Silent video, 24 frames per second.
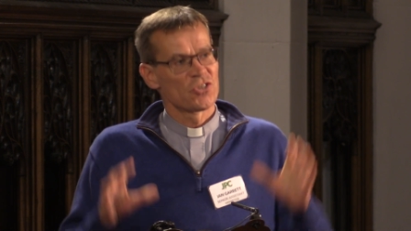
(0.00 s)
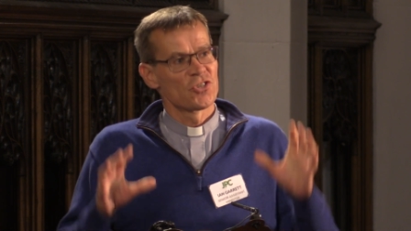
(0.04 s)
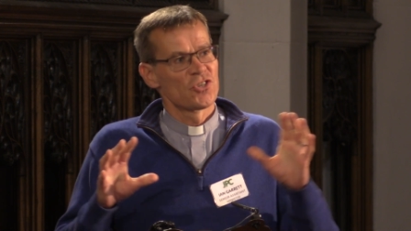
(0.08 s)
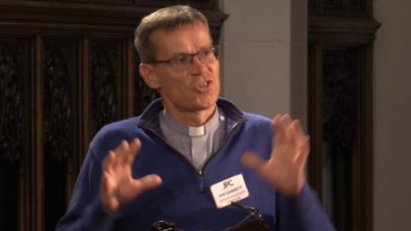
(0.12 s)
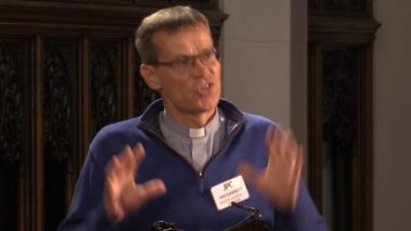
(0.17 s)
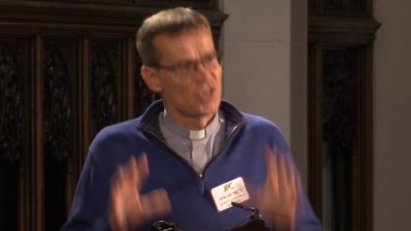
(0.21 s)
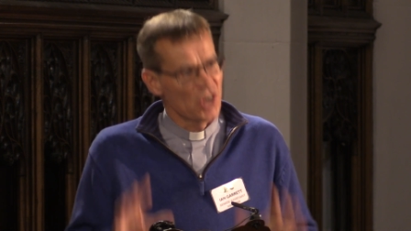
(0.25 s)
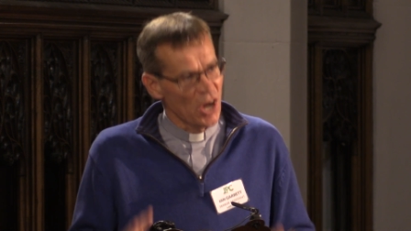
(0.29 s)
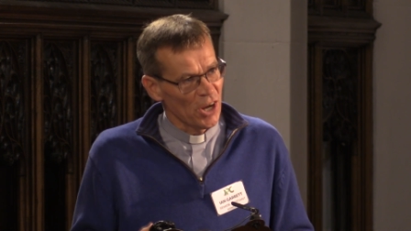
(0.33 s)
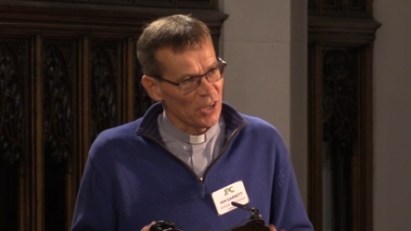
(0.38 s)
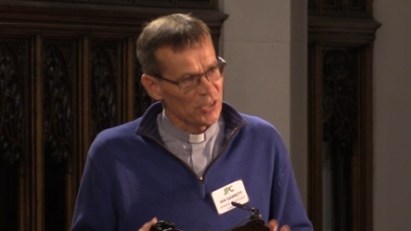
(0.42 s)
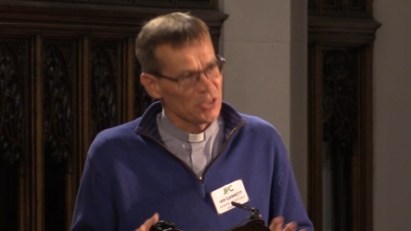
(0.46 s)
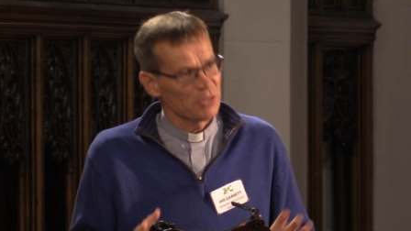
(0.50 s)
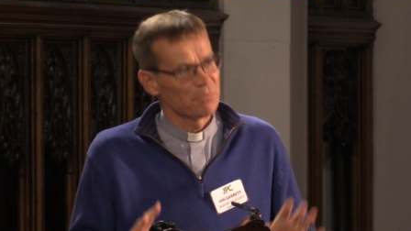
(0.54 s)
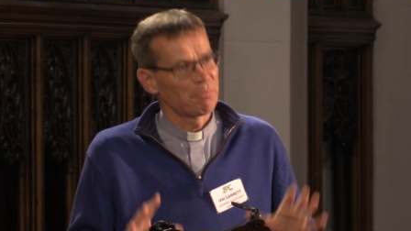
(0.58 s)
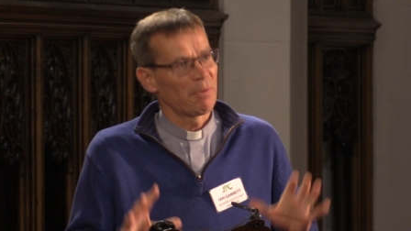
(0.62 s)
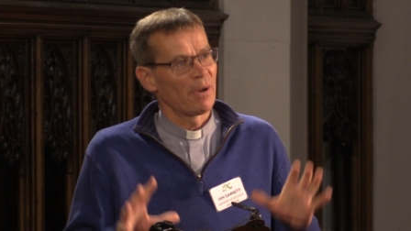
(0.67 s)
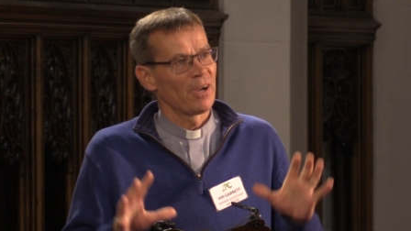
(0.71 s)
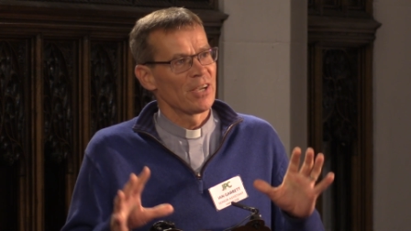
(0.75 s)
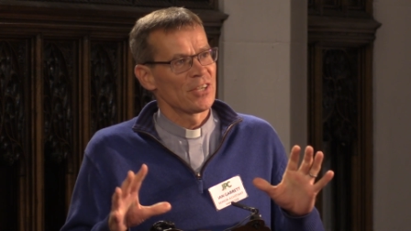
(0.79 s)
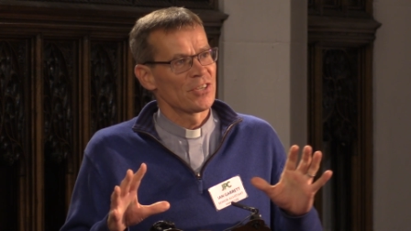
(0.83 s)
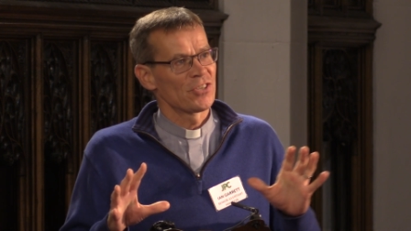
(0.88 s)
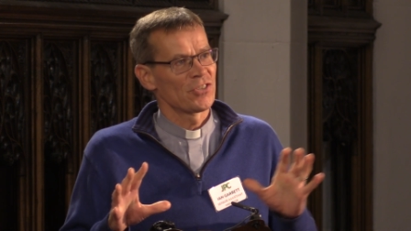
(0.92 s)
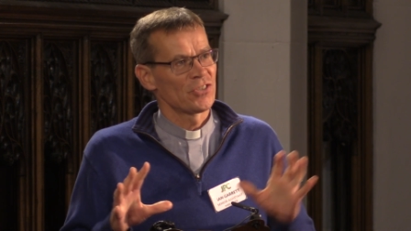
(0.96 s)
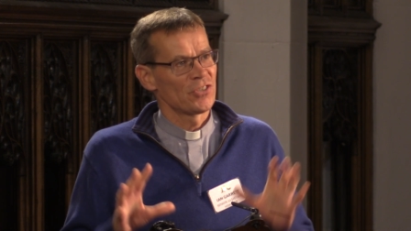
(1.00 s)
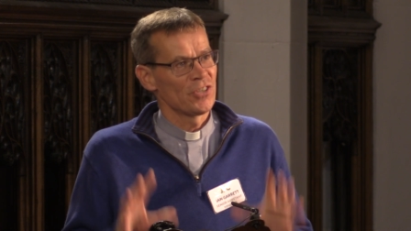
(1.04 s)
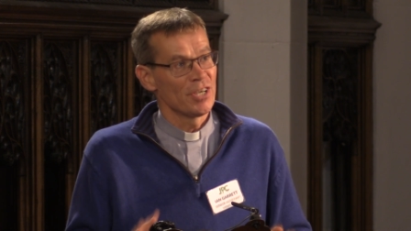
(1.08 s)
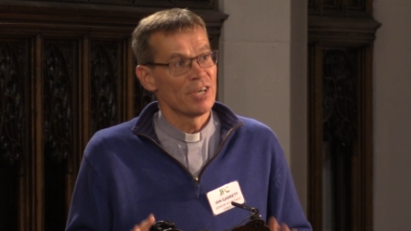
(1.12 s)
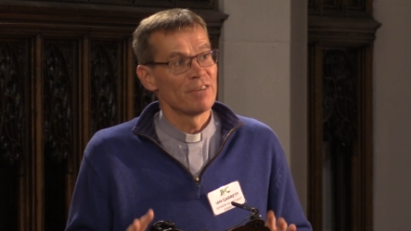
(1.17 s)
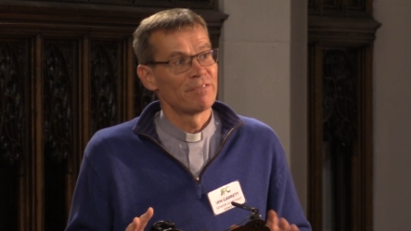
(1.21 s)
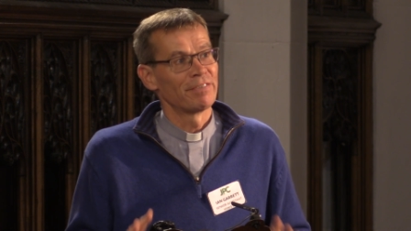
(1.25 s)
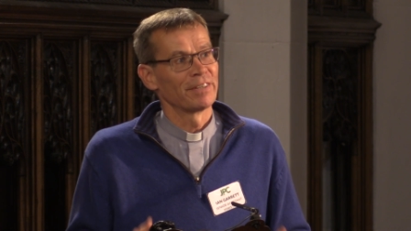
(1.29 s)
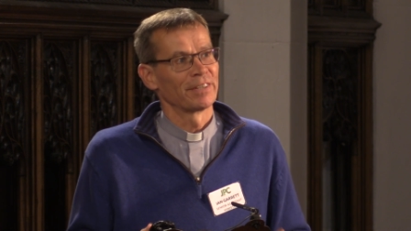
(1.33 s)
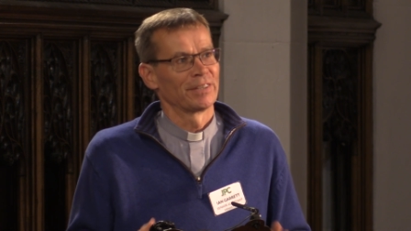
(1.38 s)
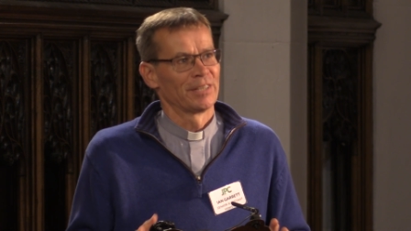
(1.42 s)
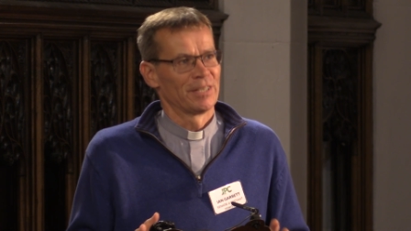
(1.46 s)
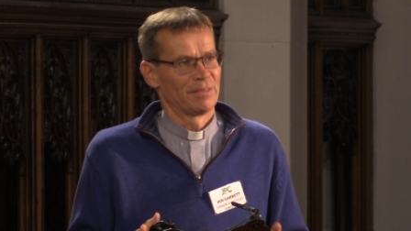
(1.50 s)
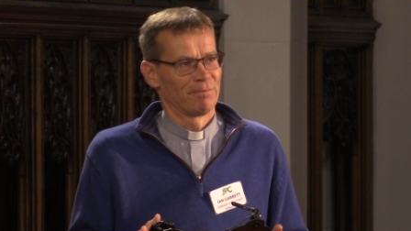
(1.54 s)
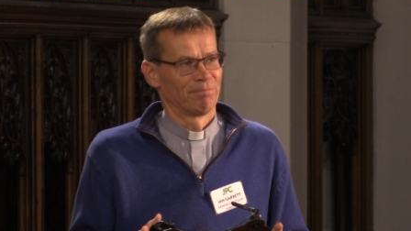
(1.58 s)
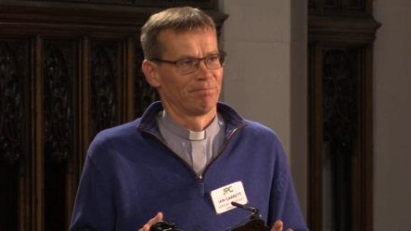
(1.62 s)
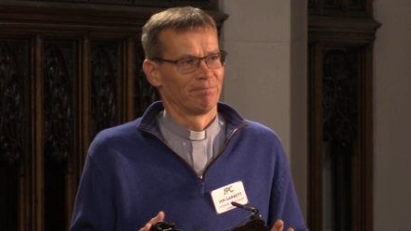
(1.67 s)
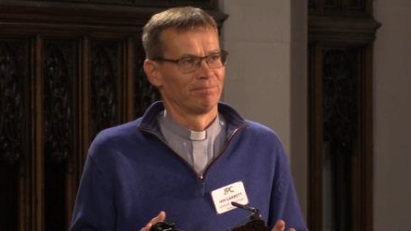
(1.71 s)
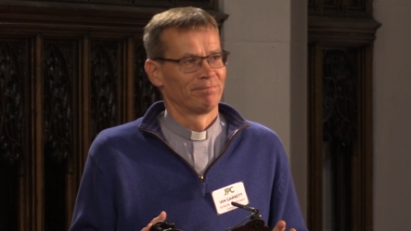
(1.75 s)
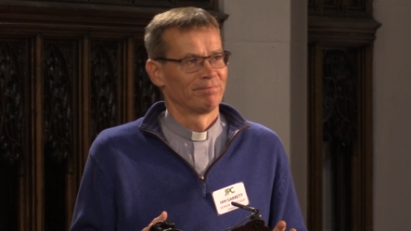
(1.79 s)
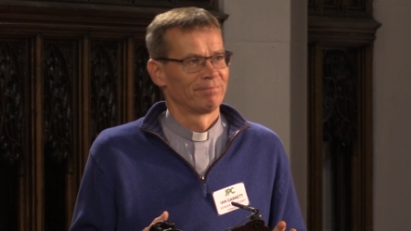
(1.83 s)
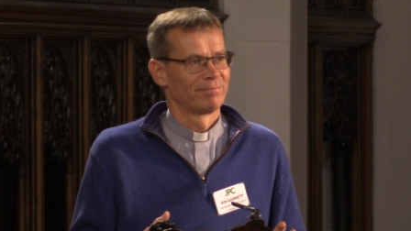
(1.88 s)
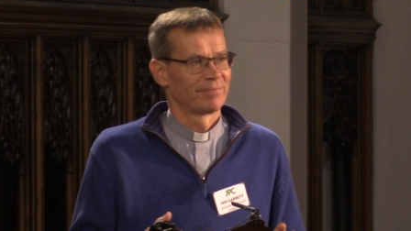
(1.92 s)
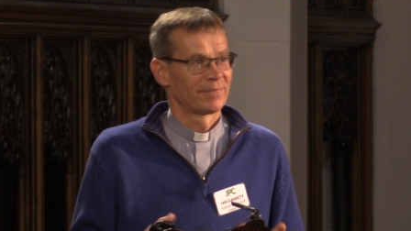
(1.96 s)
just by serving them,
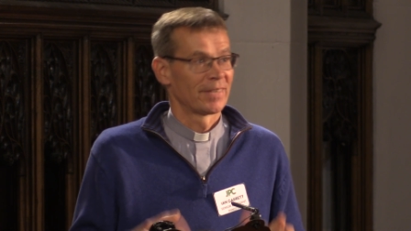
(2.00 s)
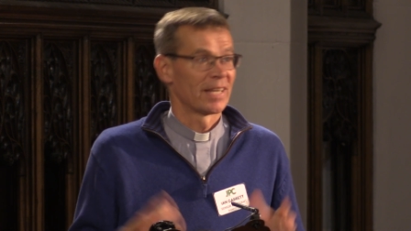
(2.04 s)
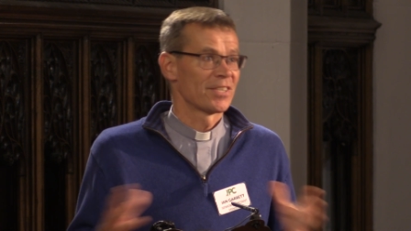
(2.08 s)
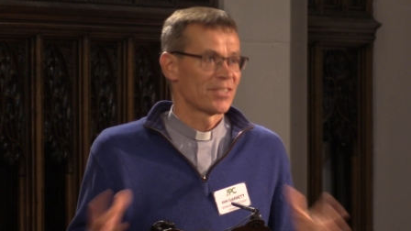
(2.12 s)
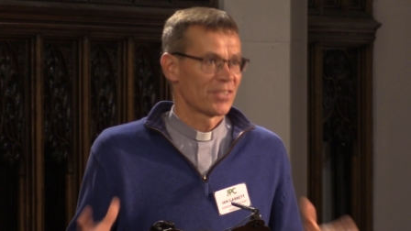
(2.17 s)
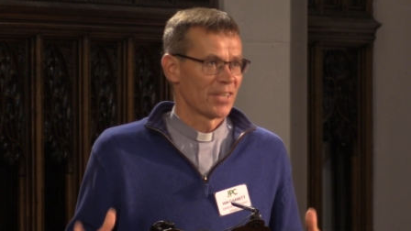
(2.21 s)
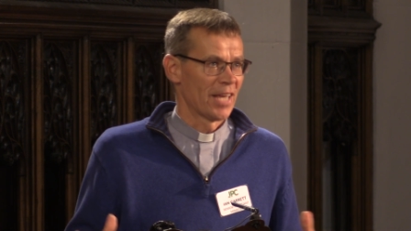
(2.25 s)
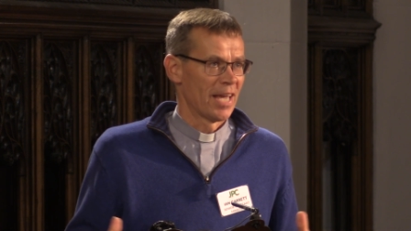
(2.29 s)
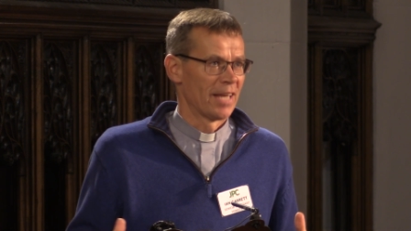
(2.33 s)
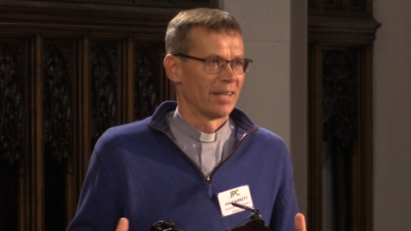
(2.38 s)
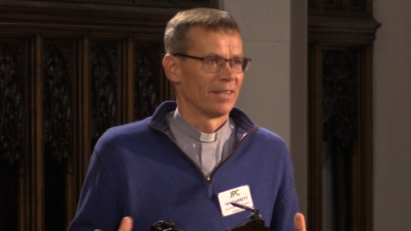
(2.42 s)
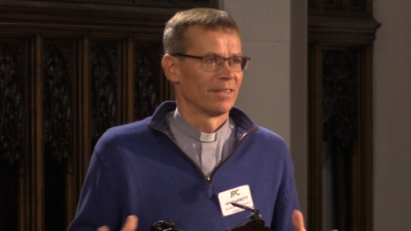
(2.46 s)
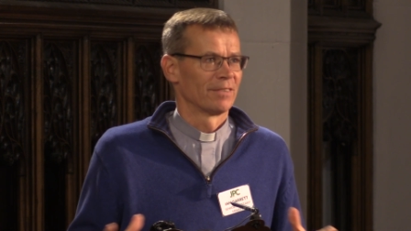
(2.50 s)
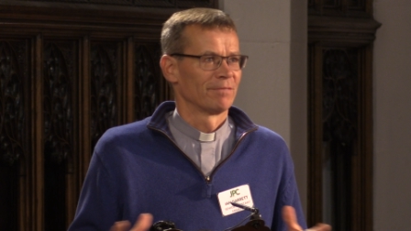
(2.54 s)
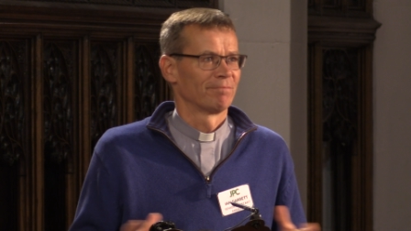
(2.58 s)
they said.